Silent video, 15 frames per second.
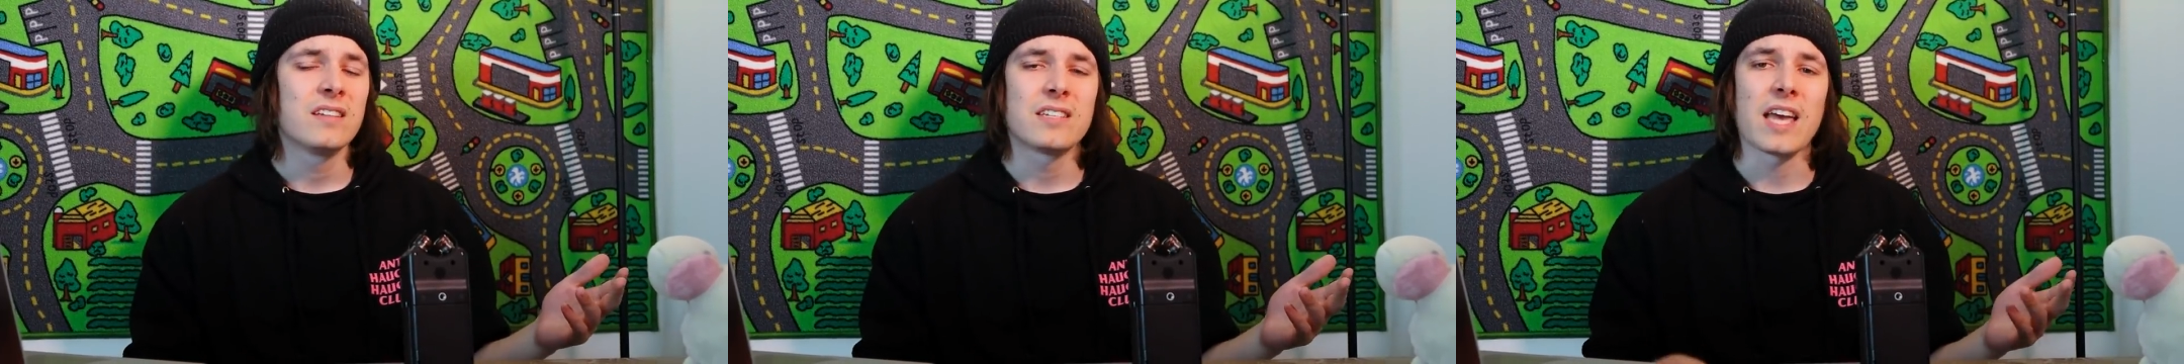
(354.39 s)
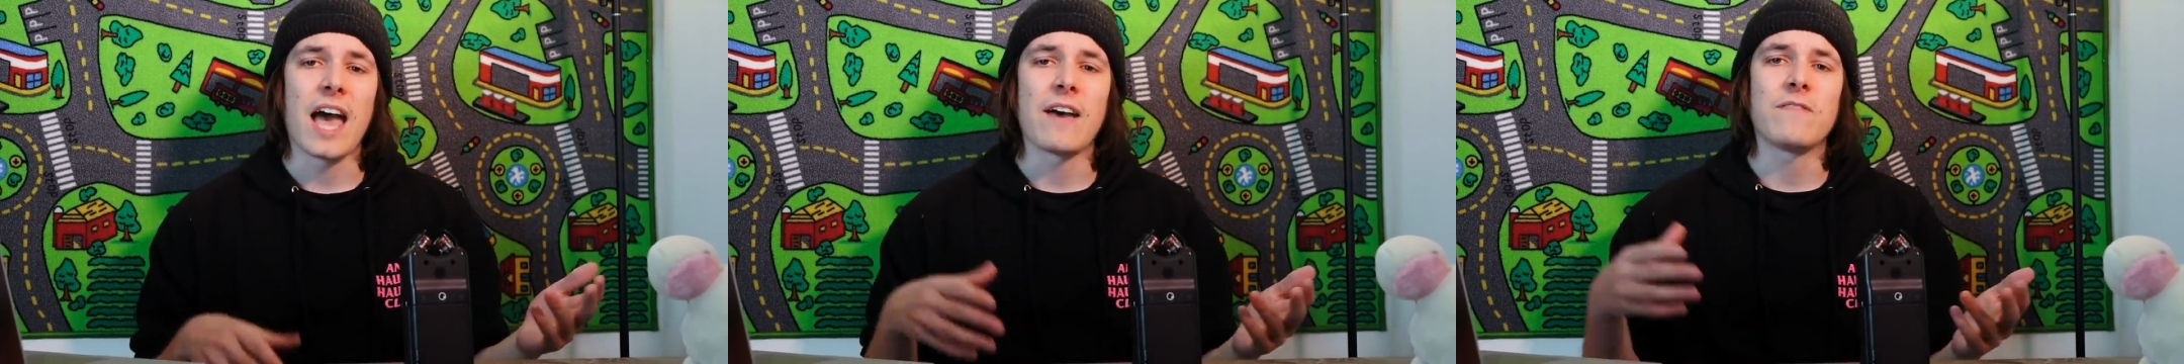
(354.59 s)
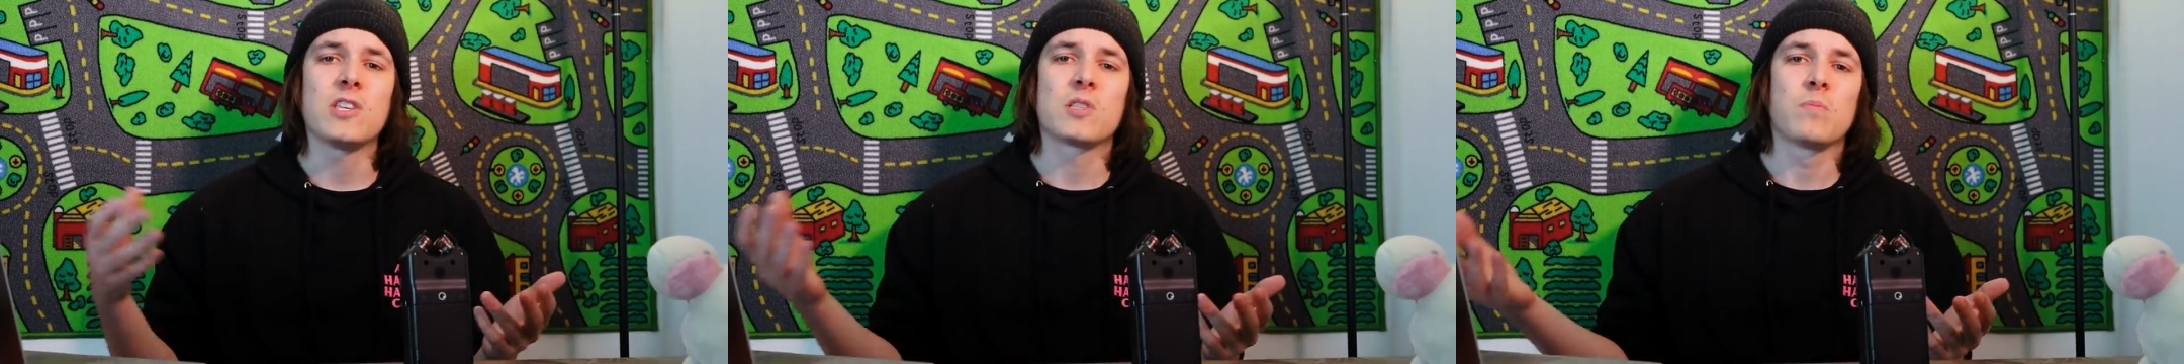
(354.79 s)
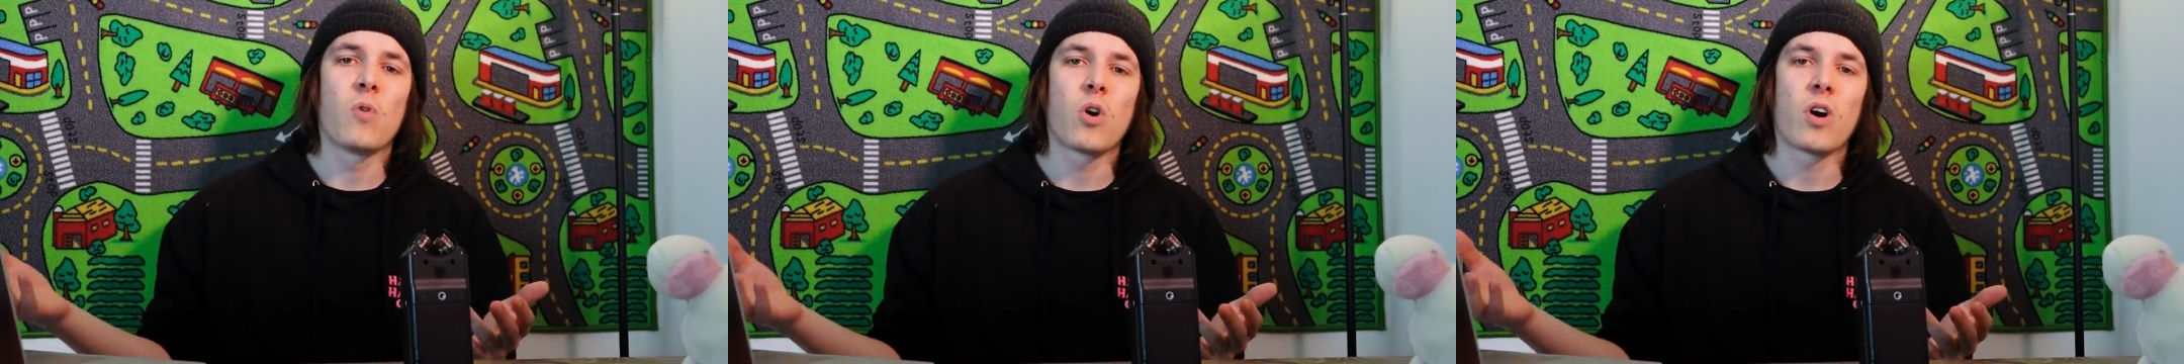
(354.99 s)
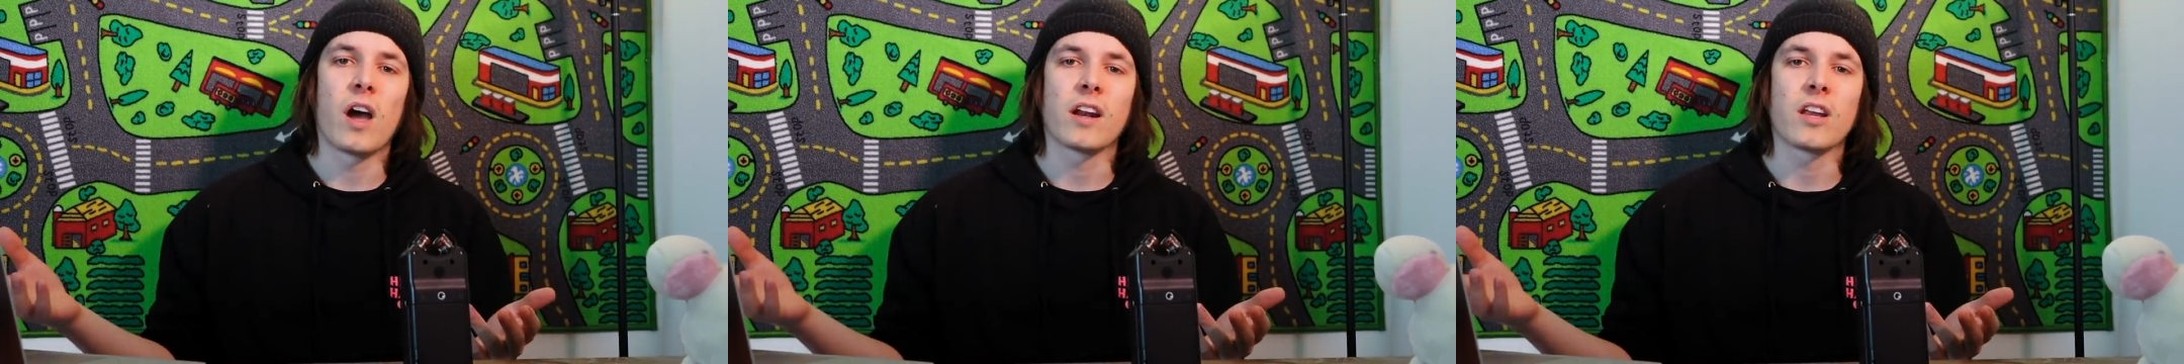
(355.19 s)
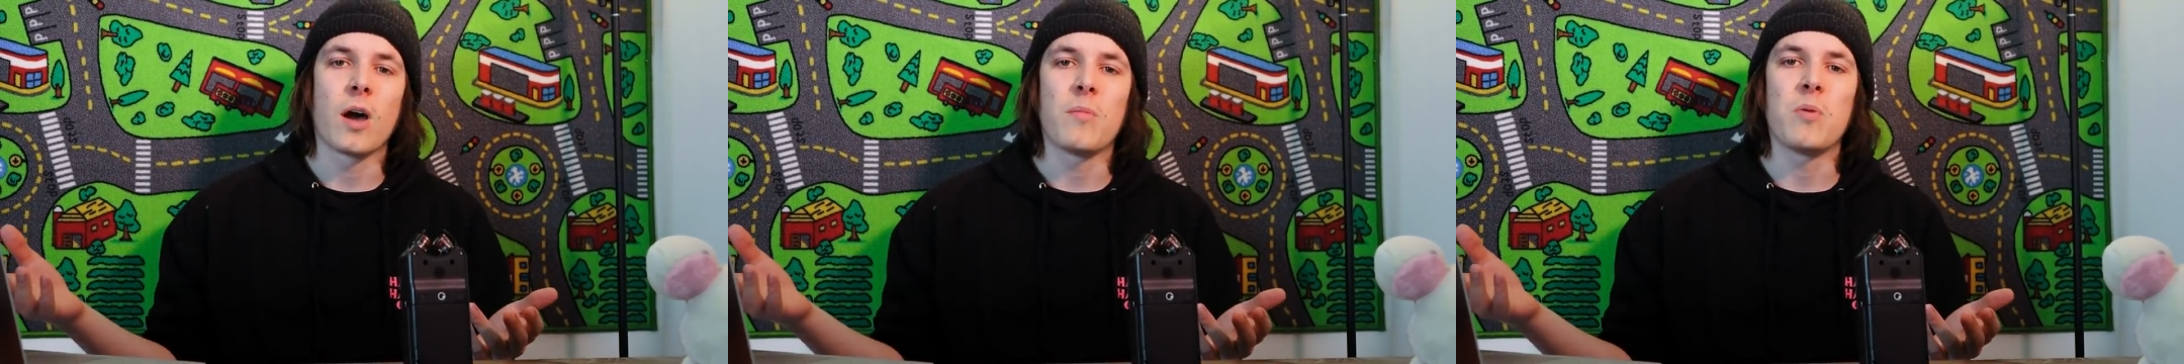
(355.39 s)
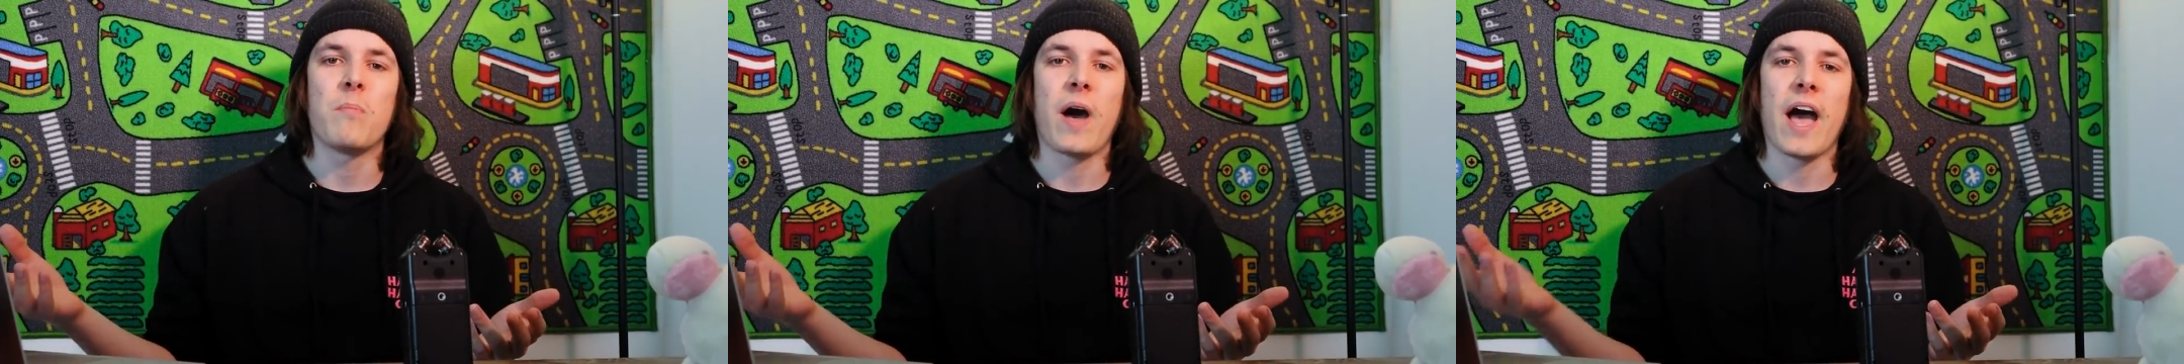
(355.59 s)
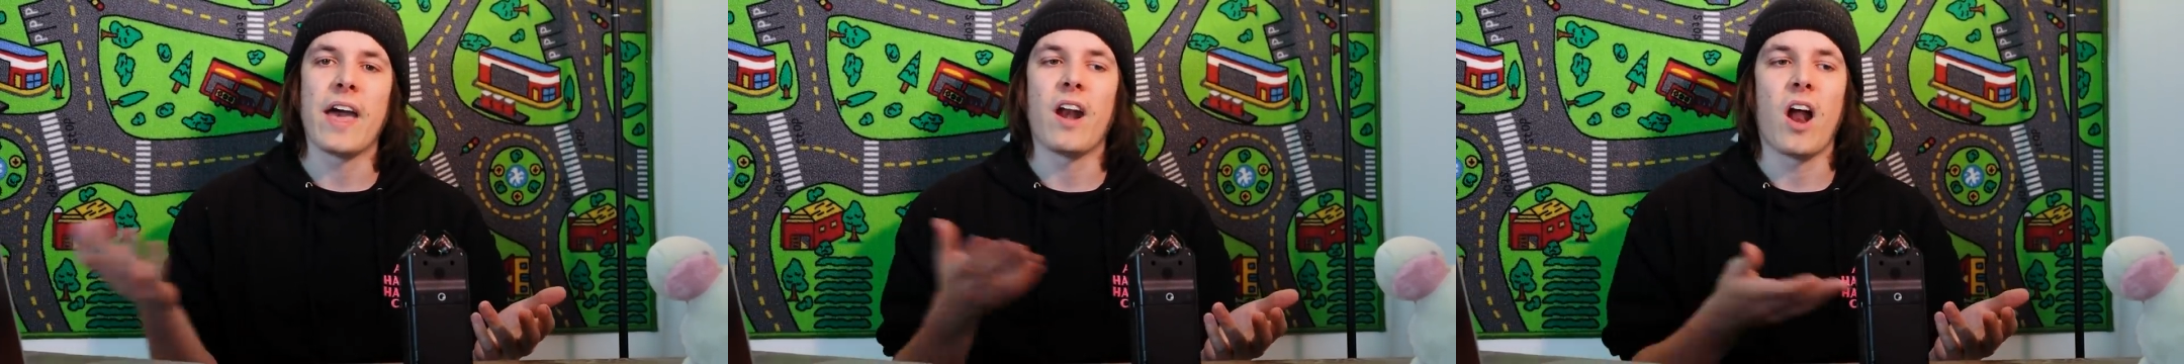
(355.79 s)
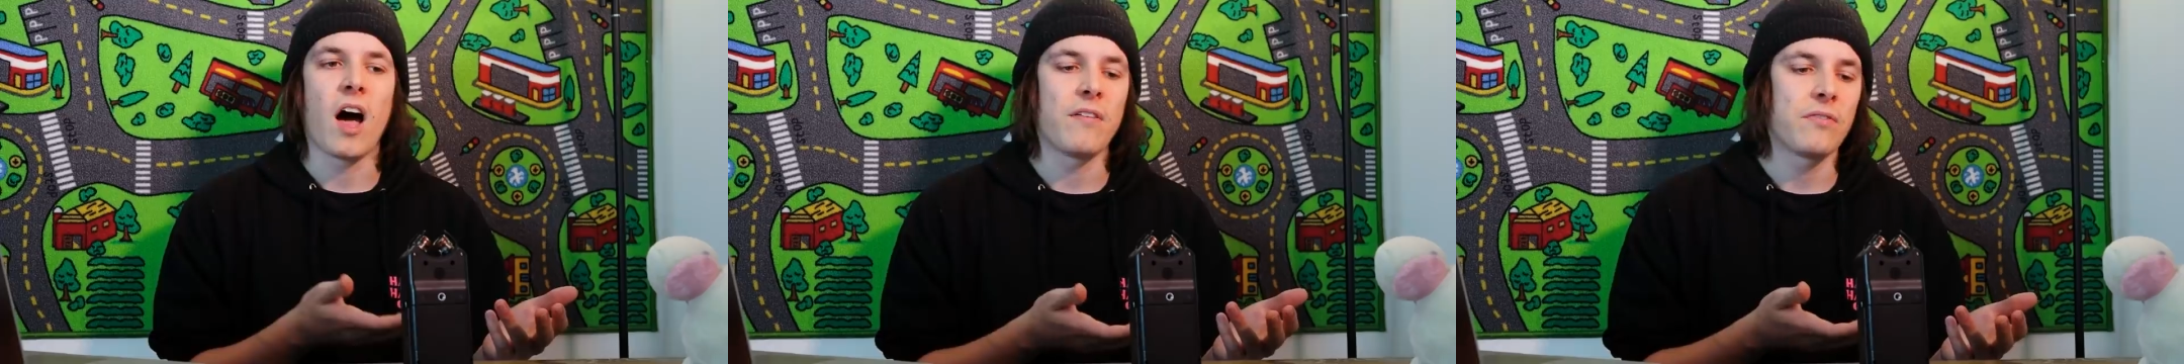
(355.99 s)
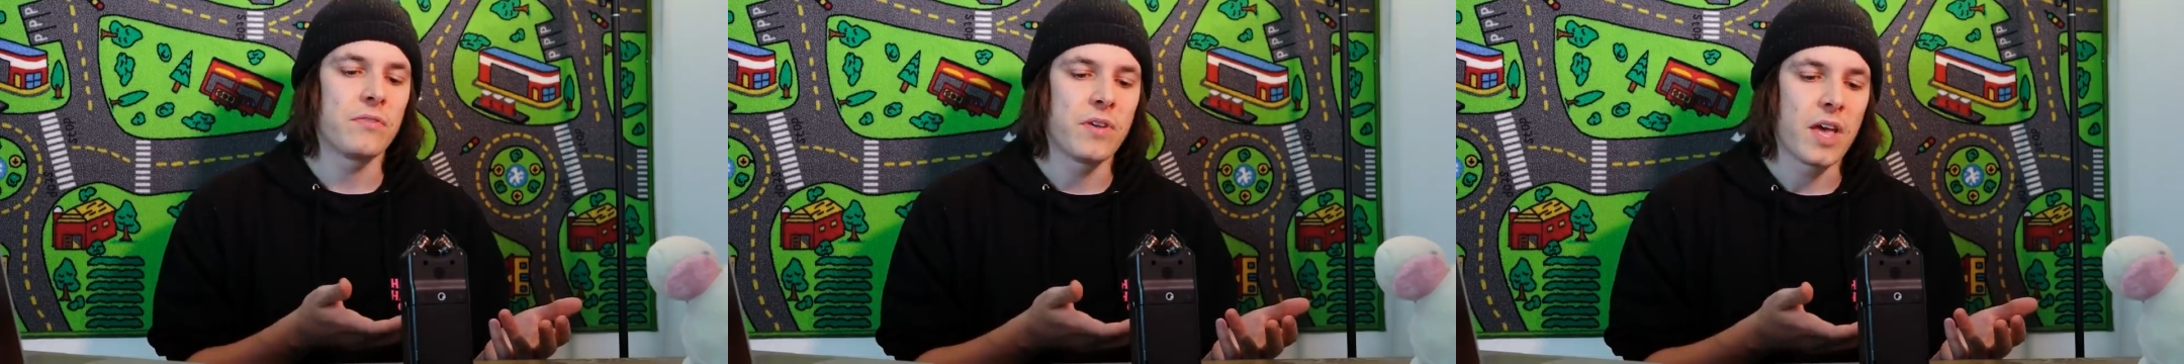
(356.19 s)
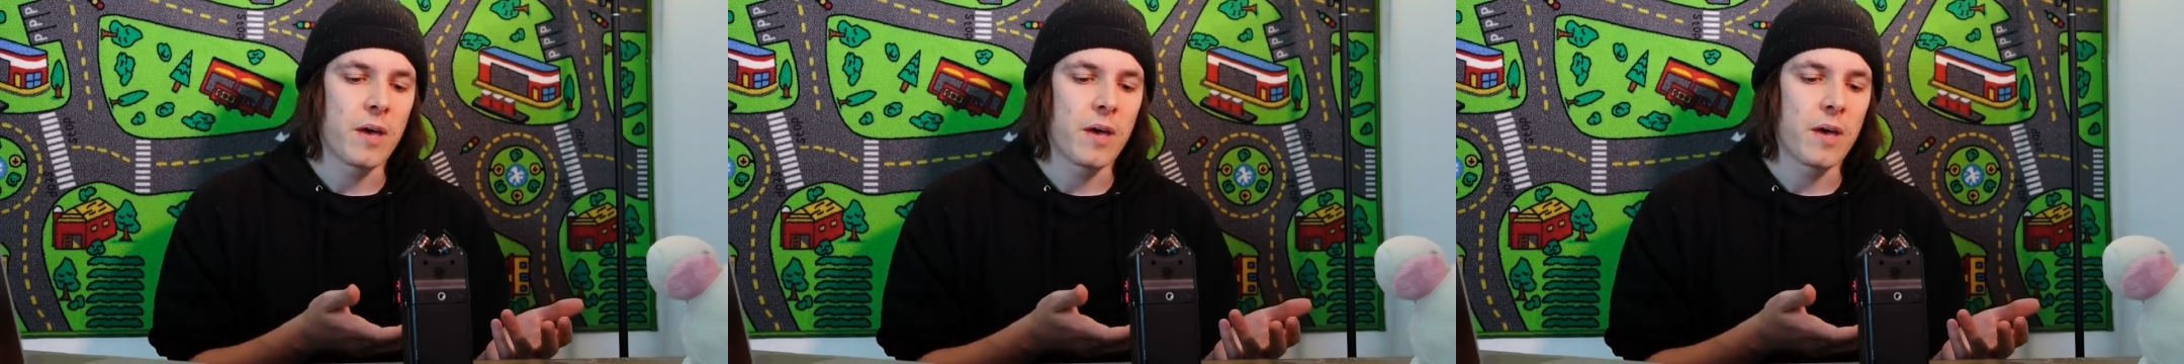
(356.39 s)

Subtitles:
to have this moron come and buy it off of